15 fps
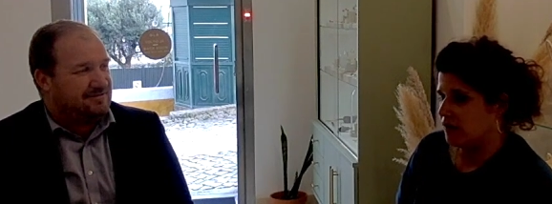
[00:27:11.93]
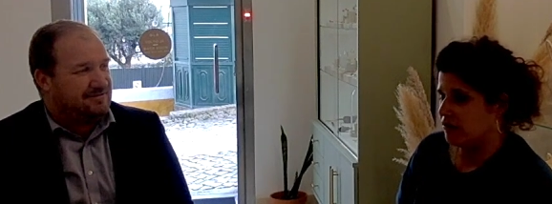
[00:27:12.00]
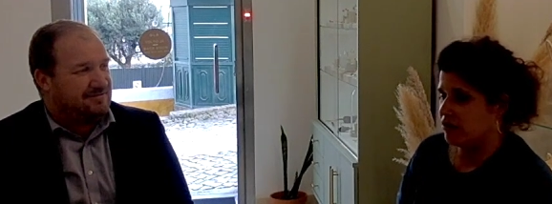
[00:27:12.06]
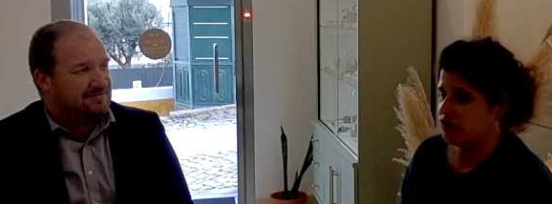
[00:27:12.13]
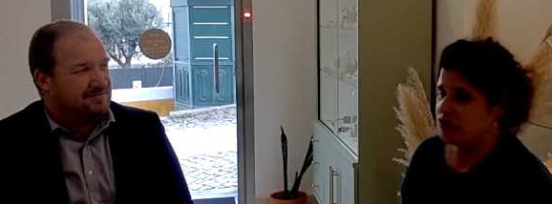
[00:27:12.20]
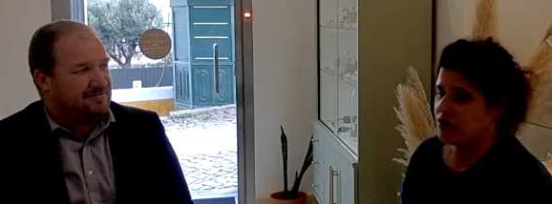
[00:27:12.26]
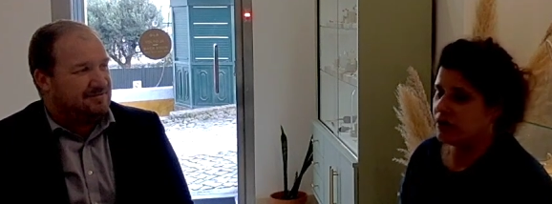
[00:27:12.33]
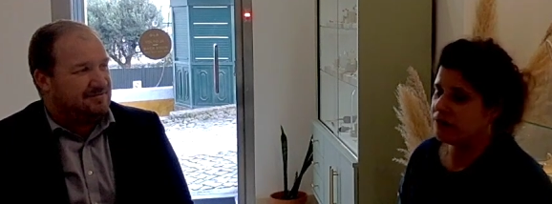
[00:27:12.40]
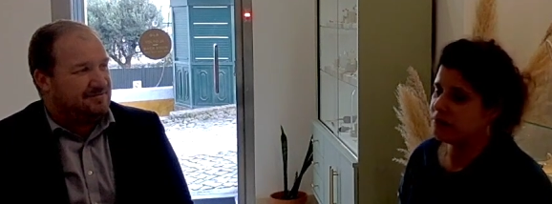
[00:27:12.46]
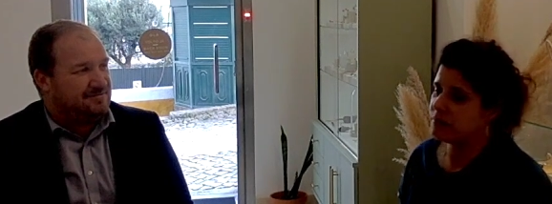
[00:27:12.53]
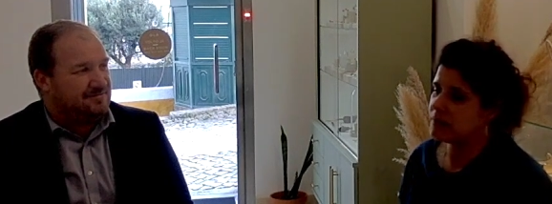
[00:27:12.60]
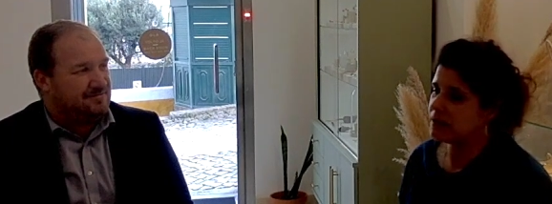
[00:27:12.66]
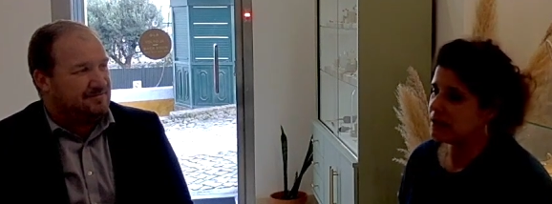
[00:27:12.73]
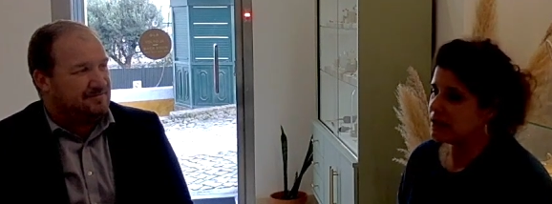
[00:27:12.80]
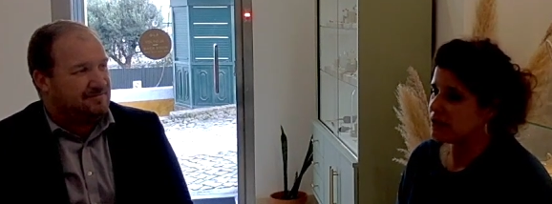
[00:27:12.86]
Speaker 1: Fish, you have
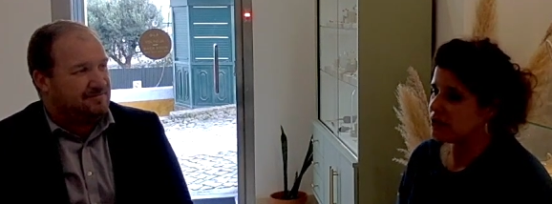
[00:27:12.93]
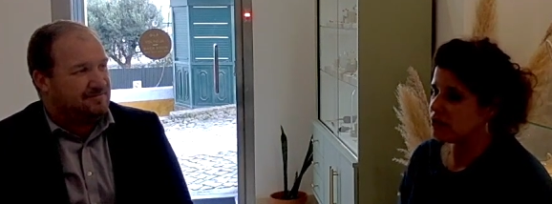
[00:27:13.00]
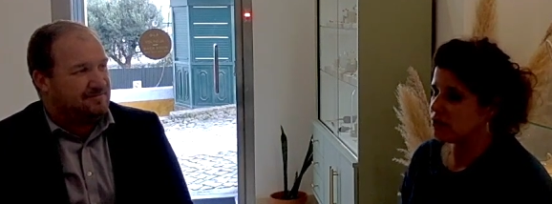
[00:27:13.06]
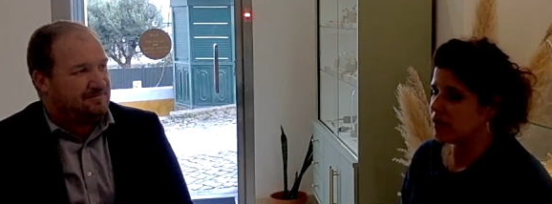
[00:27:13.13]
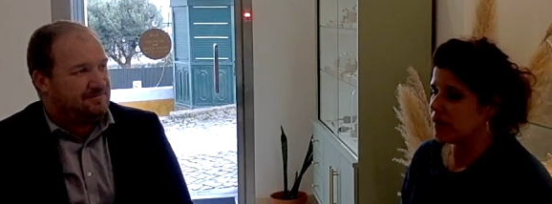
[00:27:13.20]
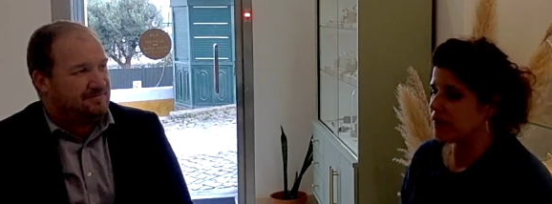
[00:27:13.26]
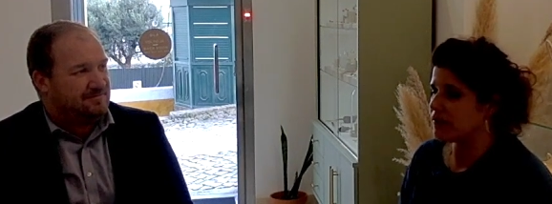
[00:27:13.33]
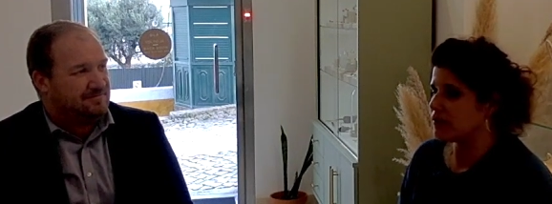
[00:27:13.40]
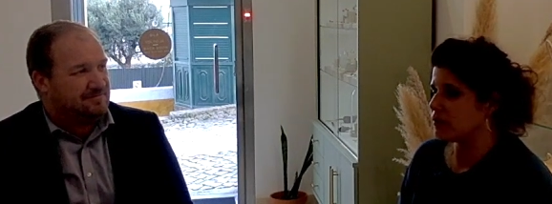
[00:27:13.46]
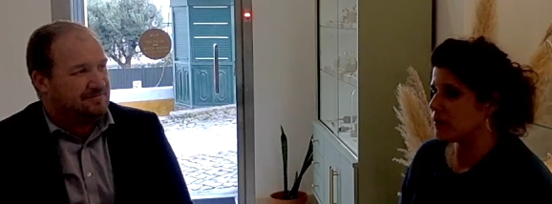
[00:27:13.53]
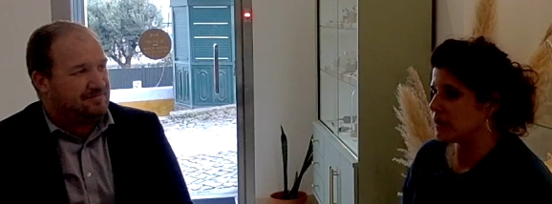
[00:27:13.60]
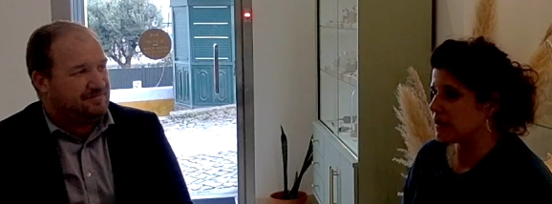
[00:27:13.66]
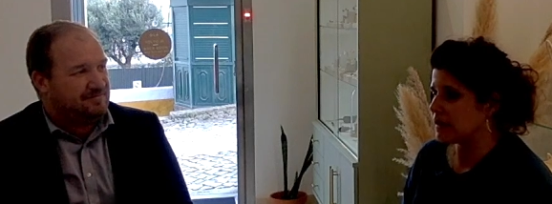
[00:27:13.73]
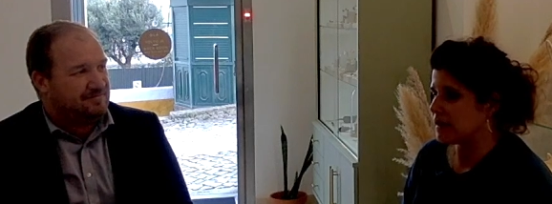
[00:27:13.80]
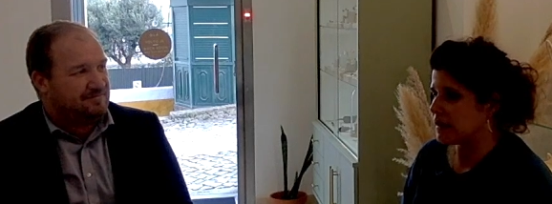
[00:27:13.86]
Peniche, you have
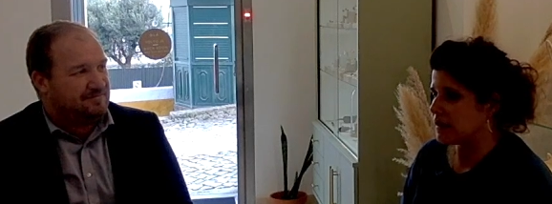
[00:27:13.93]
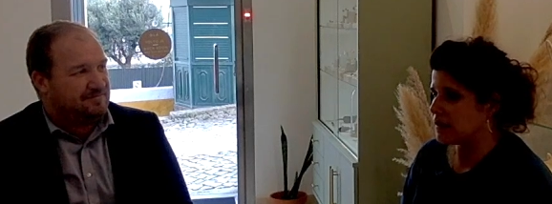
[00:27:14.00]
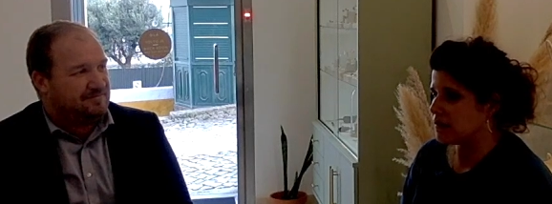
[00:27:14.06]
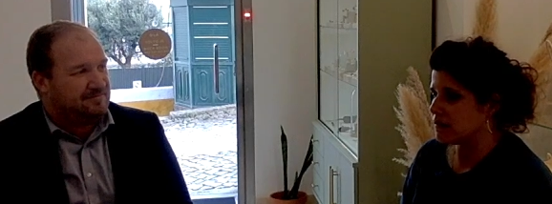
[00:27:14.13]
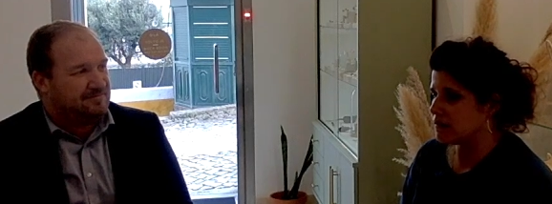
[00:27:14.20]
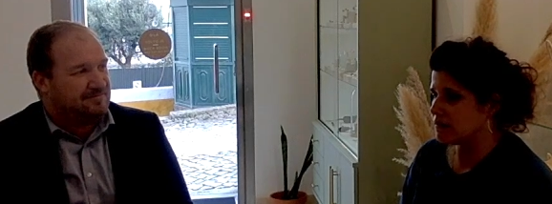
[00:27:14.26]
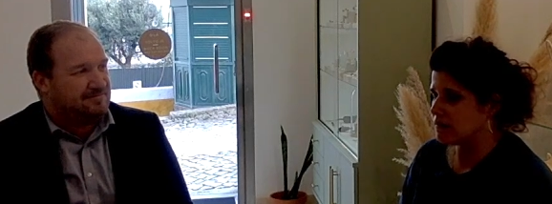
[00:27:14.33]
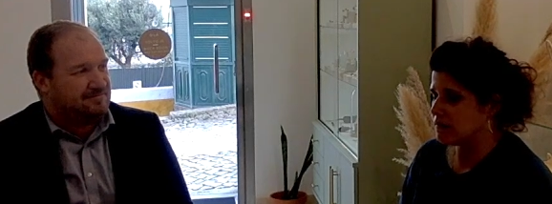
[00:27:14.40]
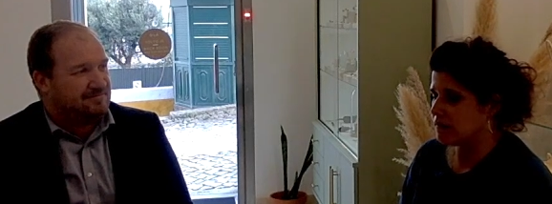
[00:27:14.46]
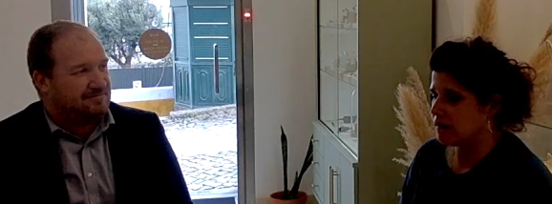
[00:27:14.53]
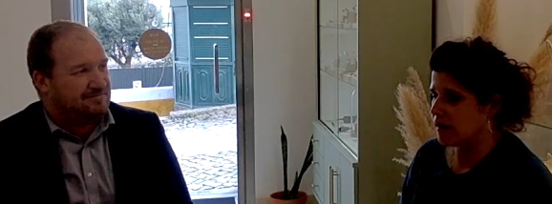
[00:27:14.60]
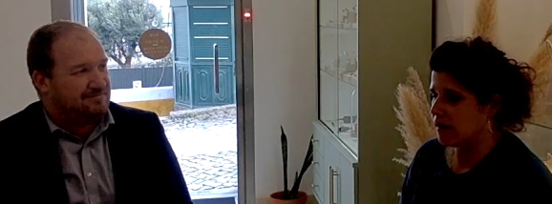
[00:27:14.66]
Samartinho,